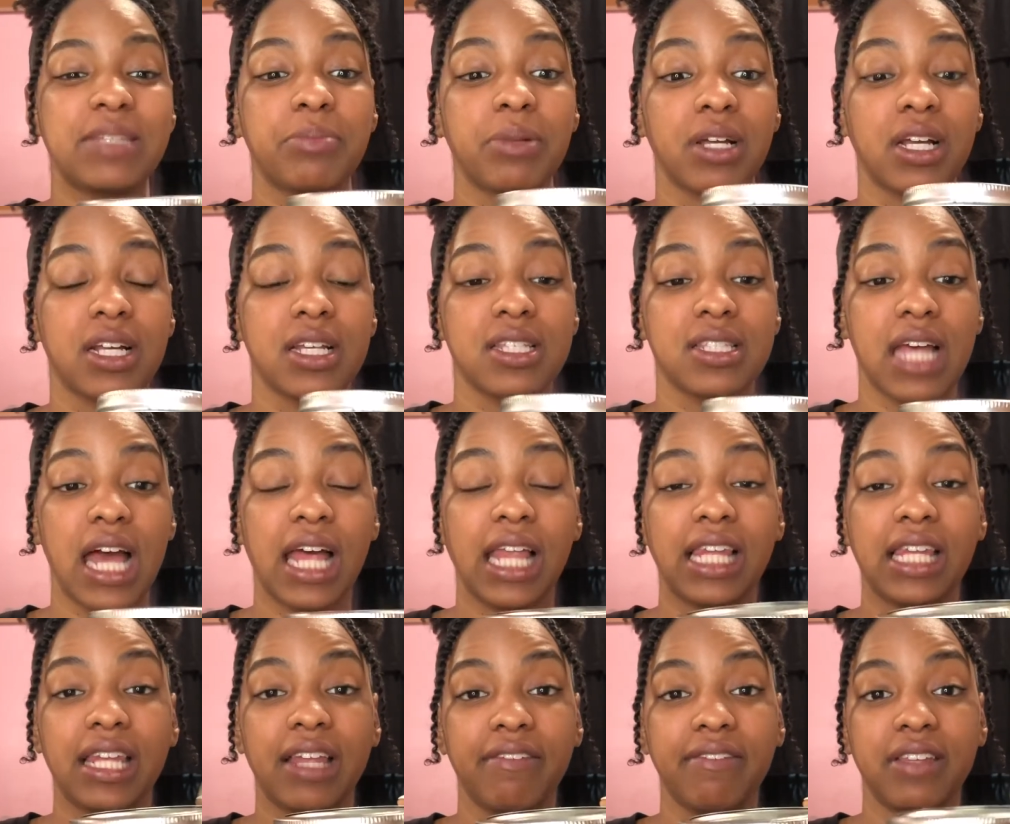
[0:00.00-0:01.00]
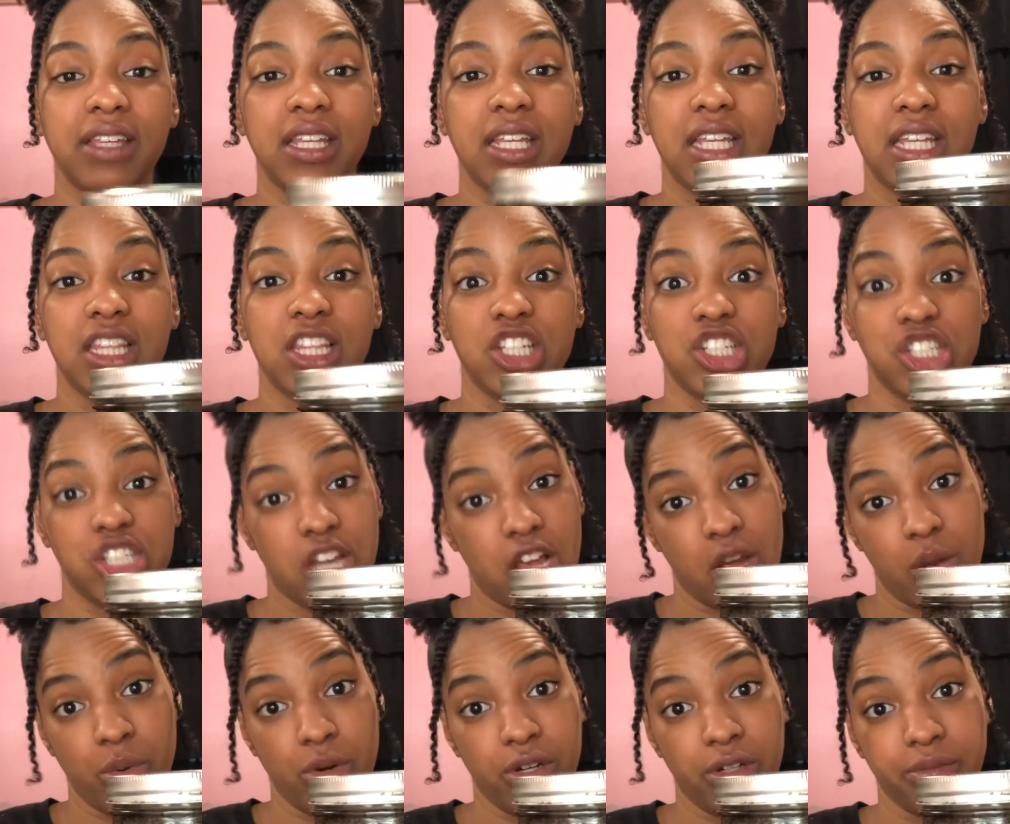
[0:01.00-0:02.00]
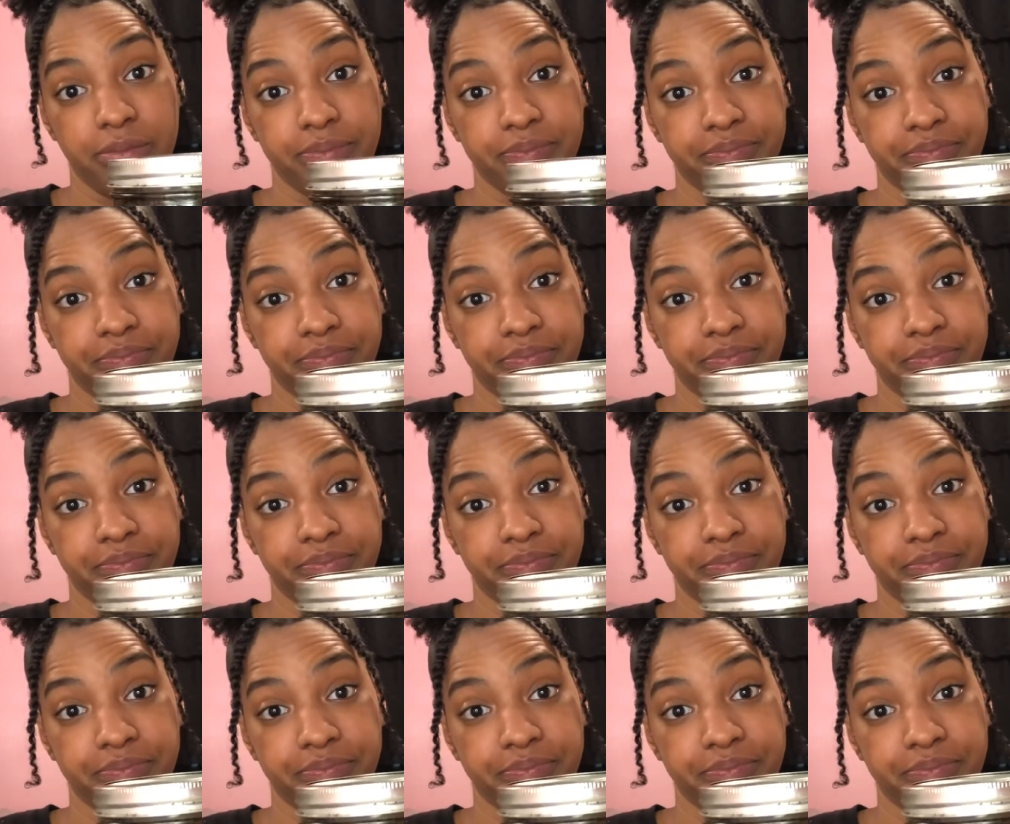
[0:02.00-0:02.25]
because I left it in the shower